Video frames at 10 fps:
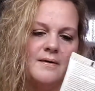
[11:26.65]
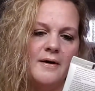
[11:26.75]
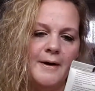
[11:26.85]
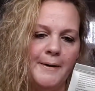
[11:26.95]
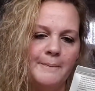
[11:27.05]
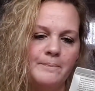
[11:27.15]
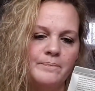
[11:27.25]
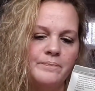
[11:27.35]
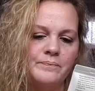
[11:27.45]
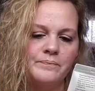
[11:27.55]

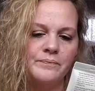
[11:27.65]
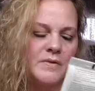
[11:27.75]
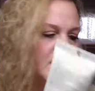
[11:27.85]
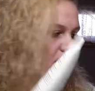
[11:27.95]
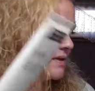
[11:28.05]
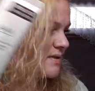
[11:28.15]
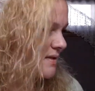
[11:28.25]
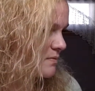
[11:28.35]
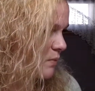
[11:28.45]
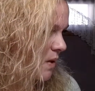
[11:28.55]
And it
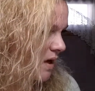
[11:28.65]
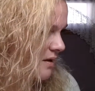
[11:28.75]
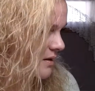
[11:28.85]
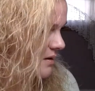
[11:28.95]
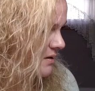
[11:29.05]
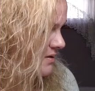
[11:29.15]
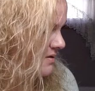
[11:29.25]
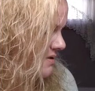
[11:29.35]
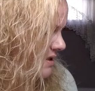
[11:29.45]
says water. Let's